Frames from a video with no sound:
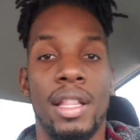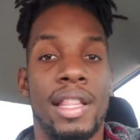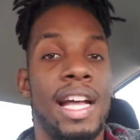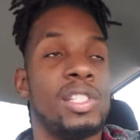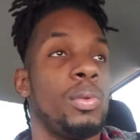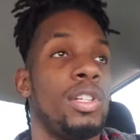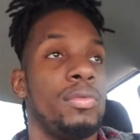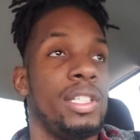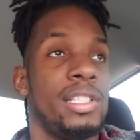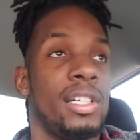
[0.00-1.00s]
That's where the
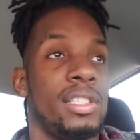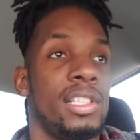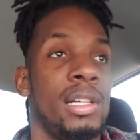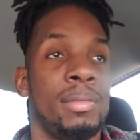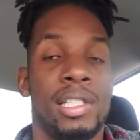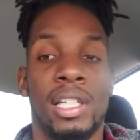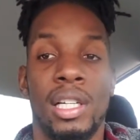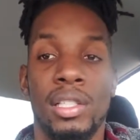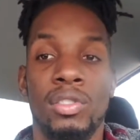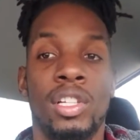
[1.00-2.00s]
research comes in.
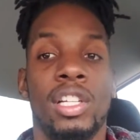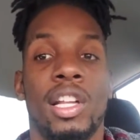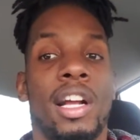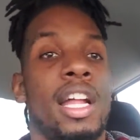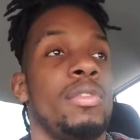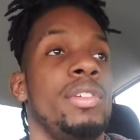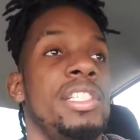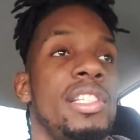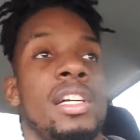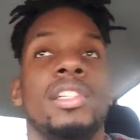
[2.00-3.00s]
You need to learn how to
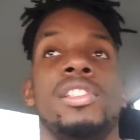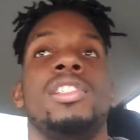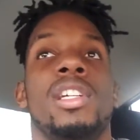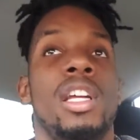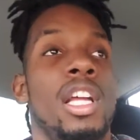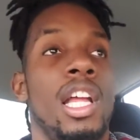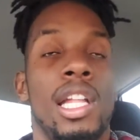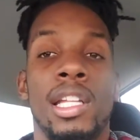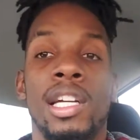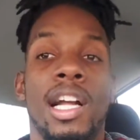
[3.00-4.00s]
research.
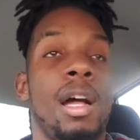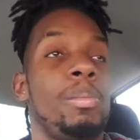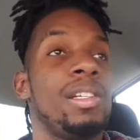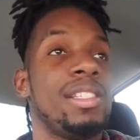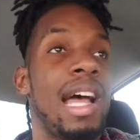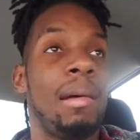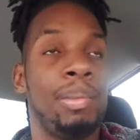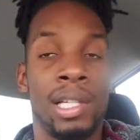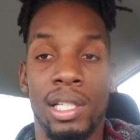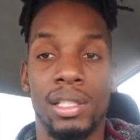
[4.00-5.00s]
Look up a
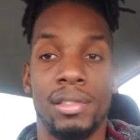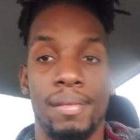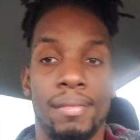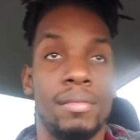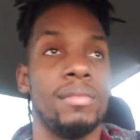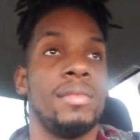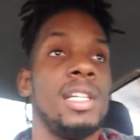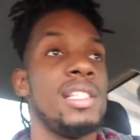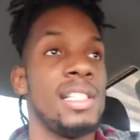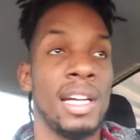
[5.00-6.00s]
topic,
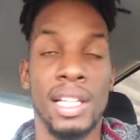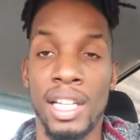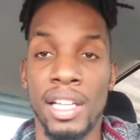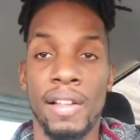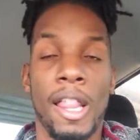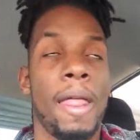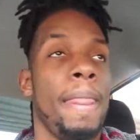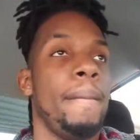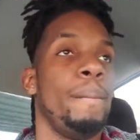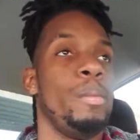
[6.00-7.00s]
study it,
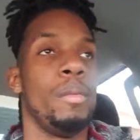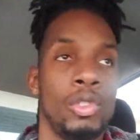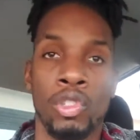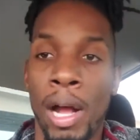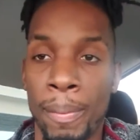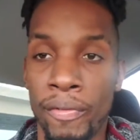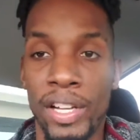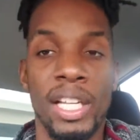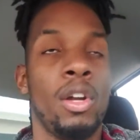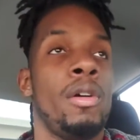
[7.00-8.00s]
drop a
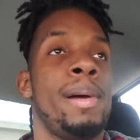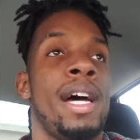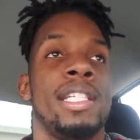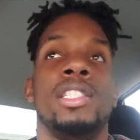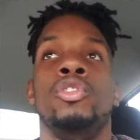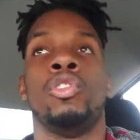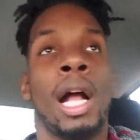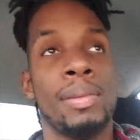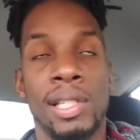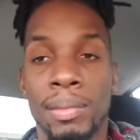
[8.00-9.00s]
video about it,
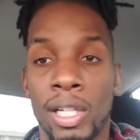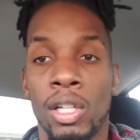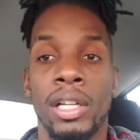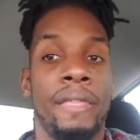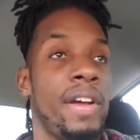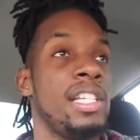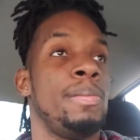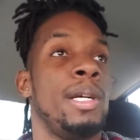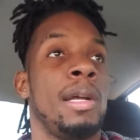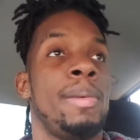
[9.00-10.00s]
drop something on your
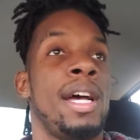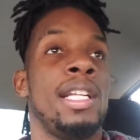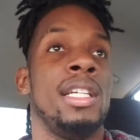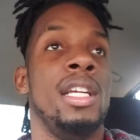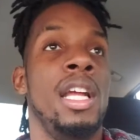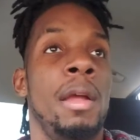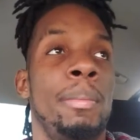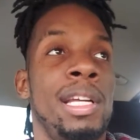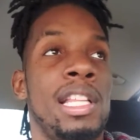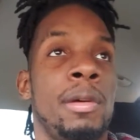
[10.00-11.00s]
Facebook about
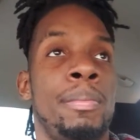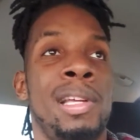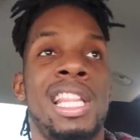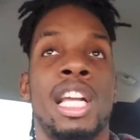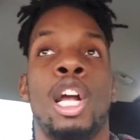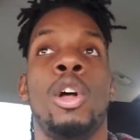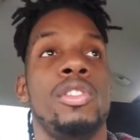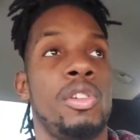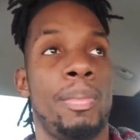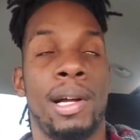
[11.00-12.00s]
it. Be the
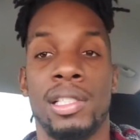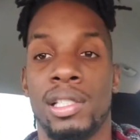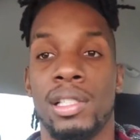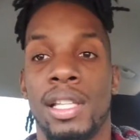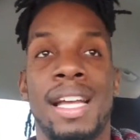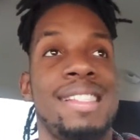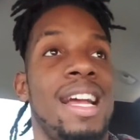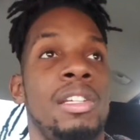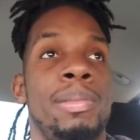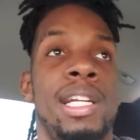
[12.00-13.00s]
go-to person. That's
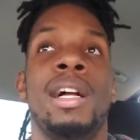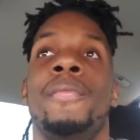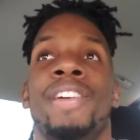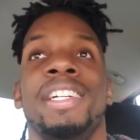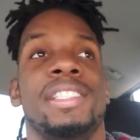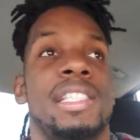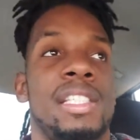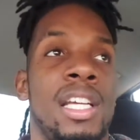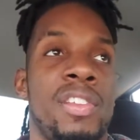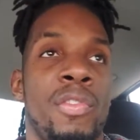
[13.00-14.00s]
how you become very
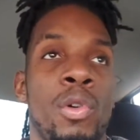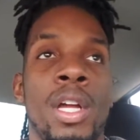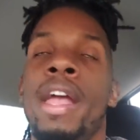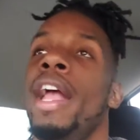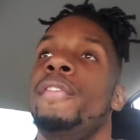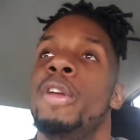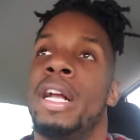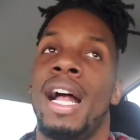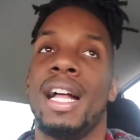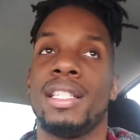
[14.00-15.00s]
successful. If you're
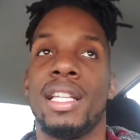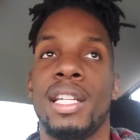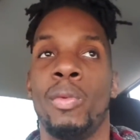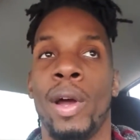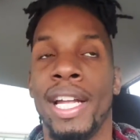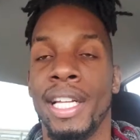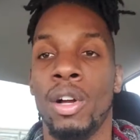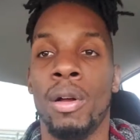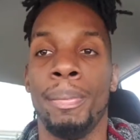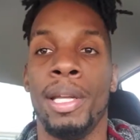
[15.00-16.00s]
constantly waiting
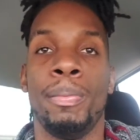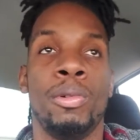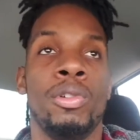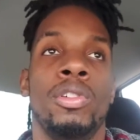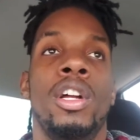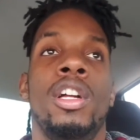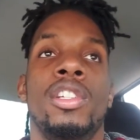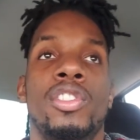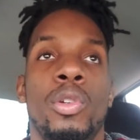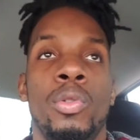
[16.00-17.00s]
on people
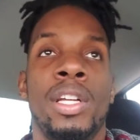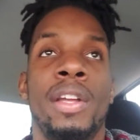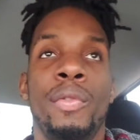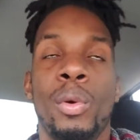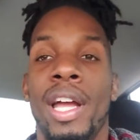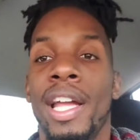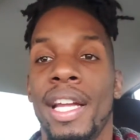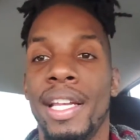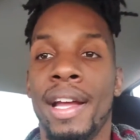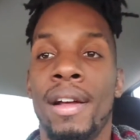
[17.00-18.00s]
to give you a
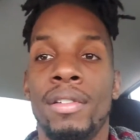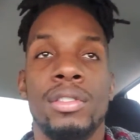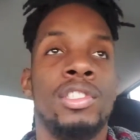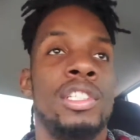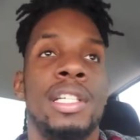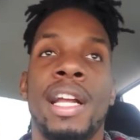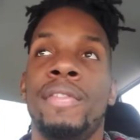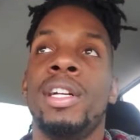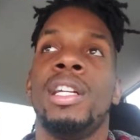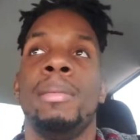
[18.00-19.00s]
handout, you're
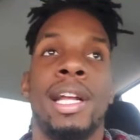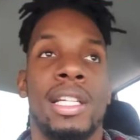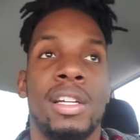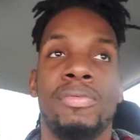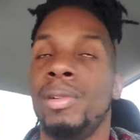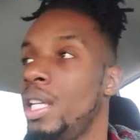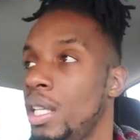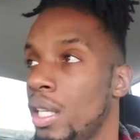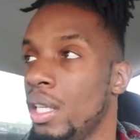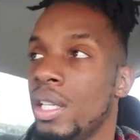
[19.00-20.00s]
never going to make enough
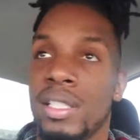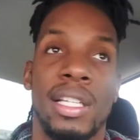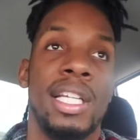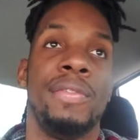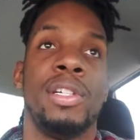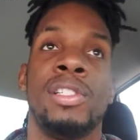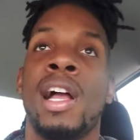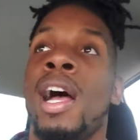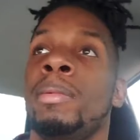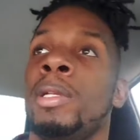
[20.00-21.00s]
money to leave your
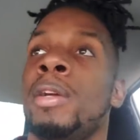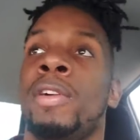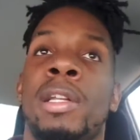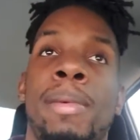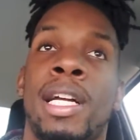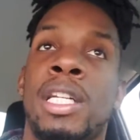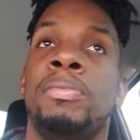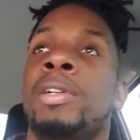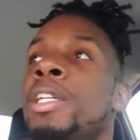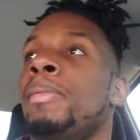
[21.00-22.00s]
job. You're never going to make
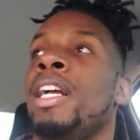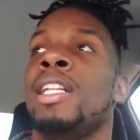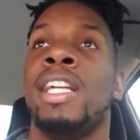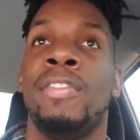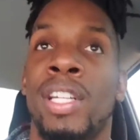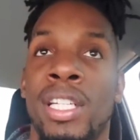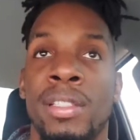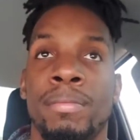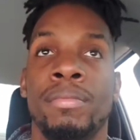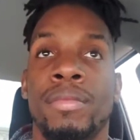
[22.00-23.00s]
enough money to make a living.
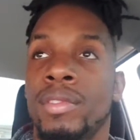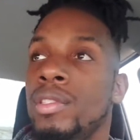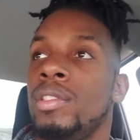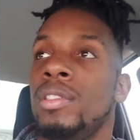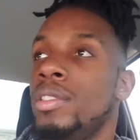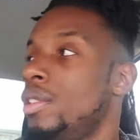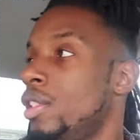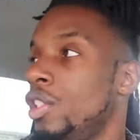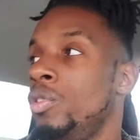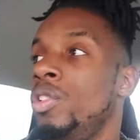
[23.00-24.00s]

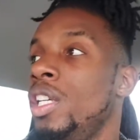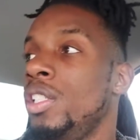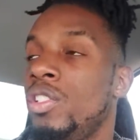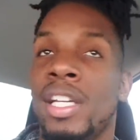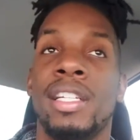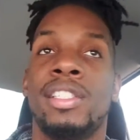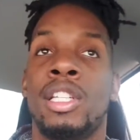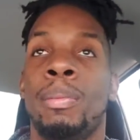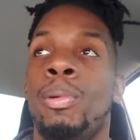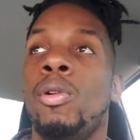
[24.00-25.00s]
You need to get
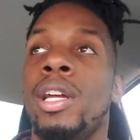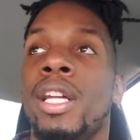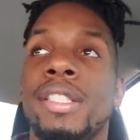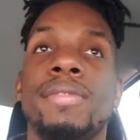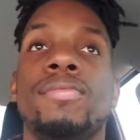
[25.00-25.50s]
to the point